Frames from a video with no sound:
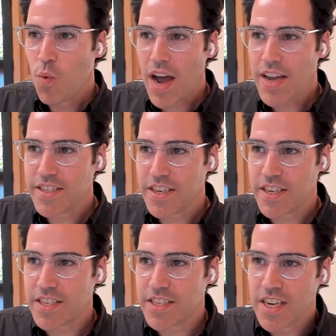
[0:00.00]
Why
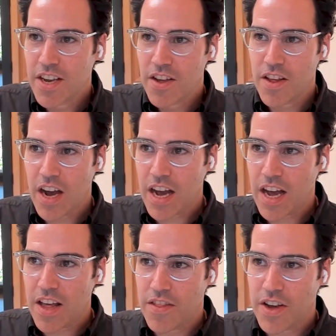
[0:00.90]
does
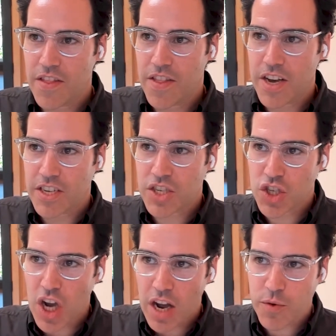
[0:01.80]
the
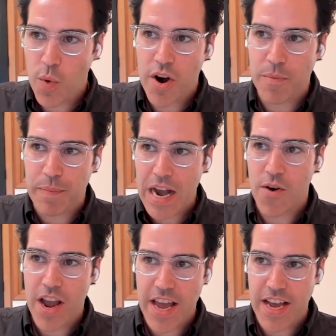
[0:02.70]
software to
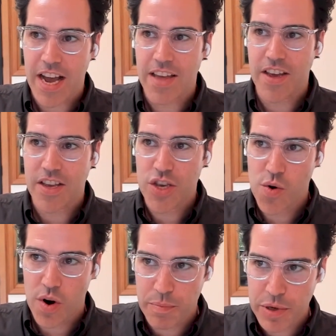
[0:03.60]
power AI that
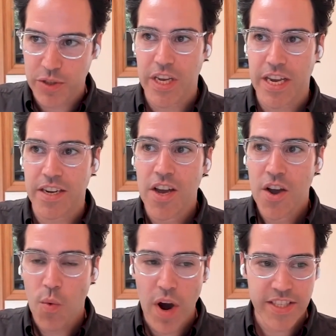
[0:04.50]
you are building,
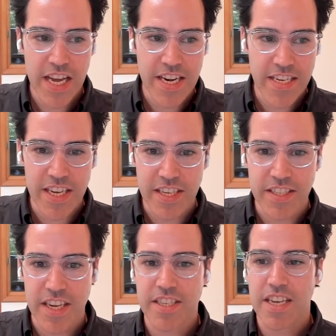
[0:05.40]
why does that need to
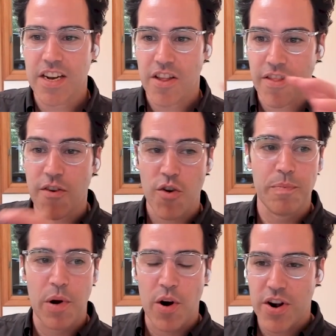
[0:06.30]
exist in a
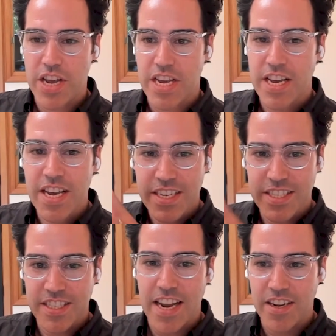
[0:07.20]
third-party
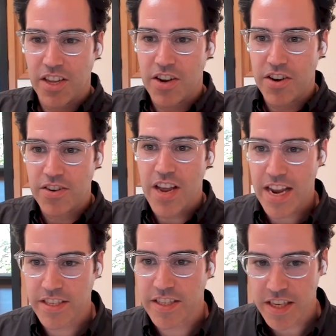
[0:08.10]
standalone
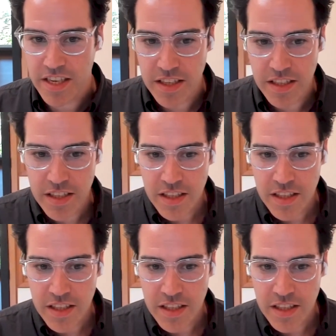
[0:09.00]
entity?